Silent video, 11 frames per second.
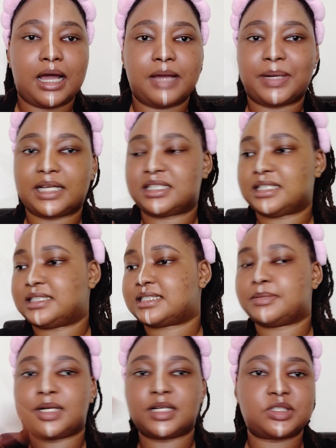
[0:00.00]
But it's
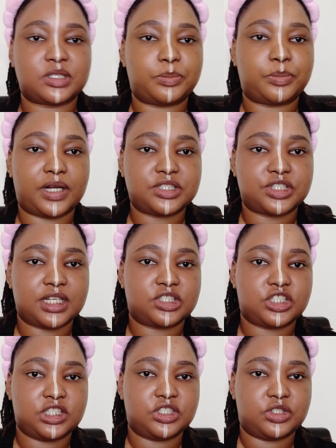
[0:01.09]
similar to the brush
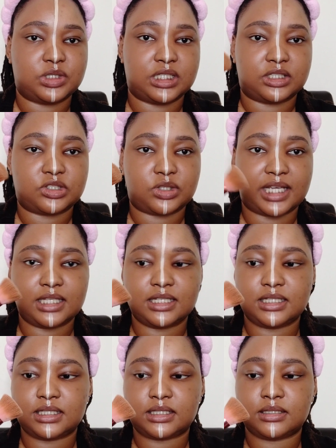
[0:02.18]
that she's using, so I
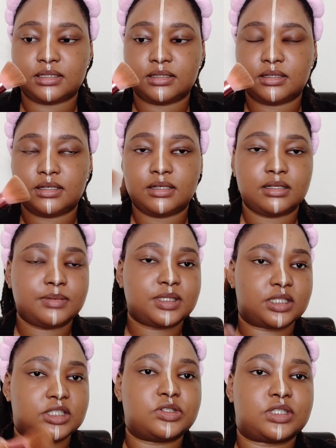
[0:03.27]
think let
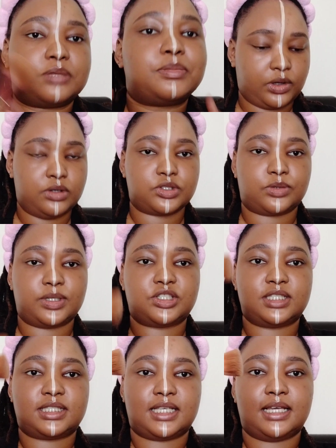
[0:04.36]
me just use it. So what
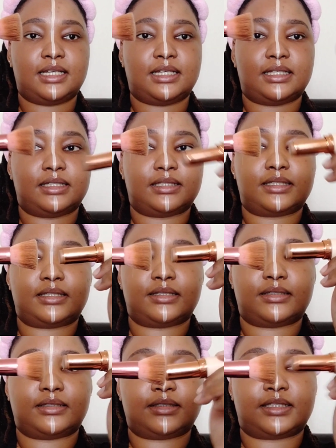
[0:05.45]
she said is
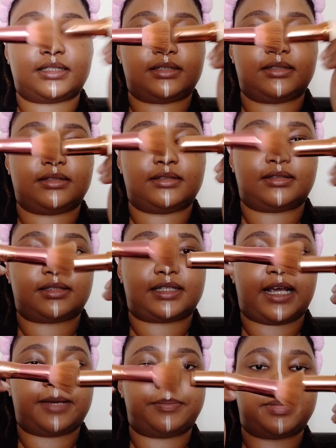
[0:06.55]

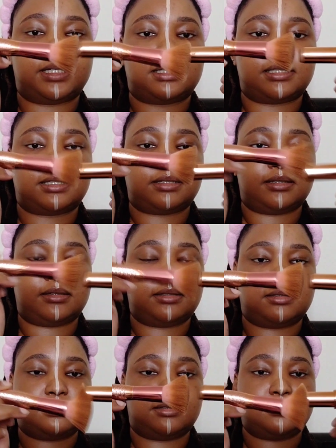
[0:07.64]
dab it
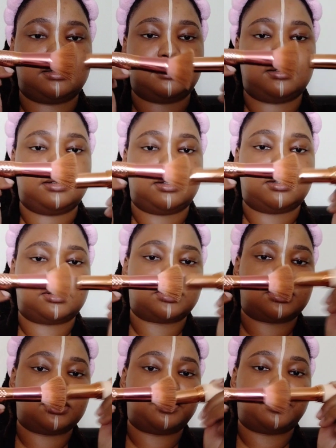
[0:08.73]

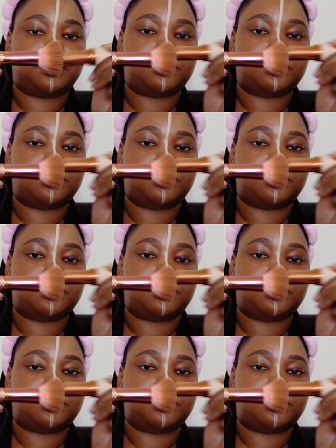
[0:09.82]
onto the